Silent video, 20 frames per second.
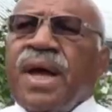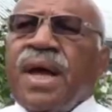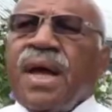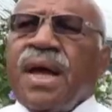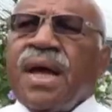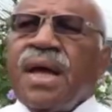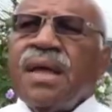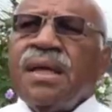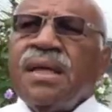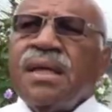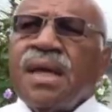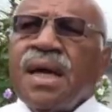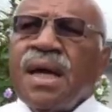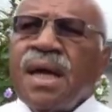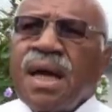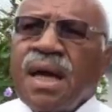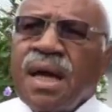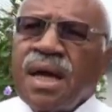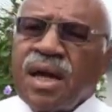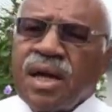fair
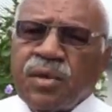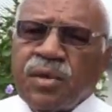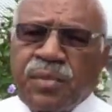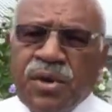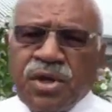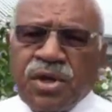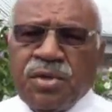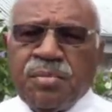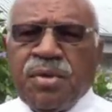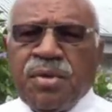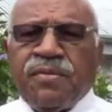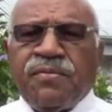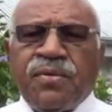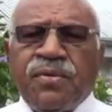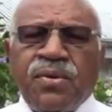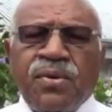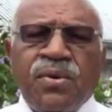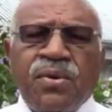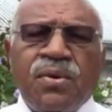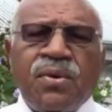and irresponsible
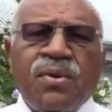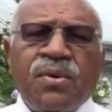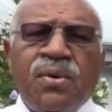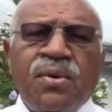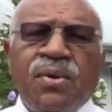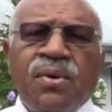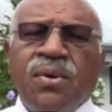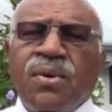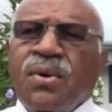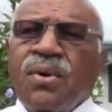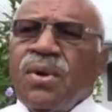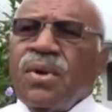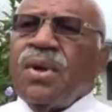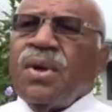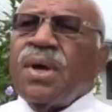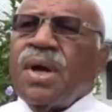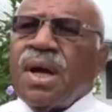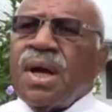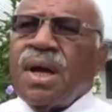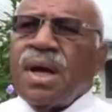for
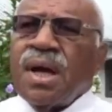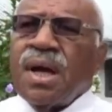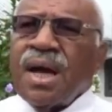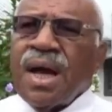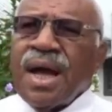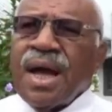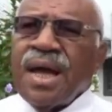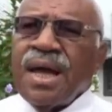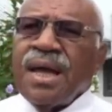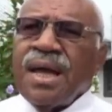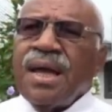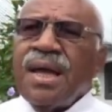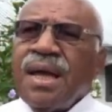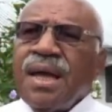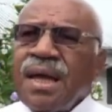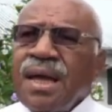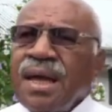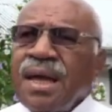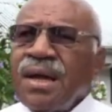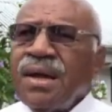a
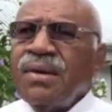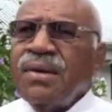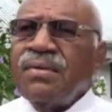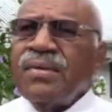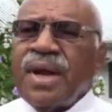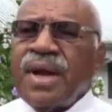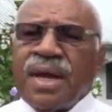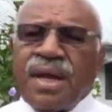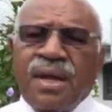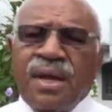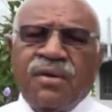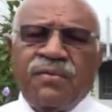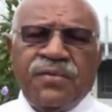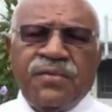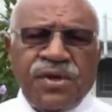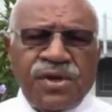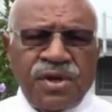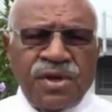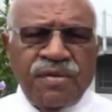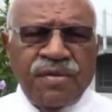high-ranking
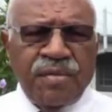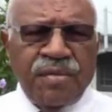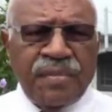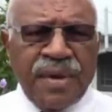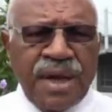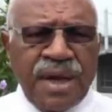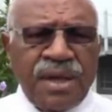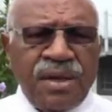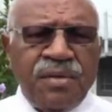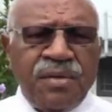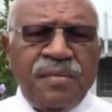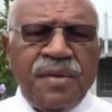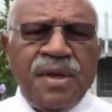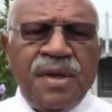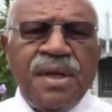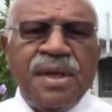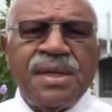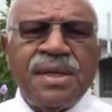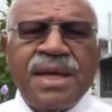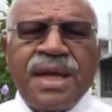official of the party to be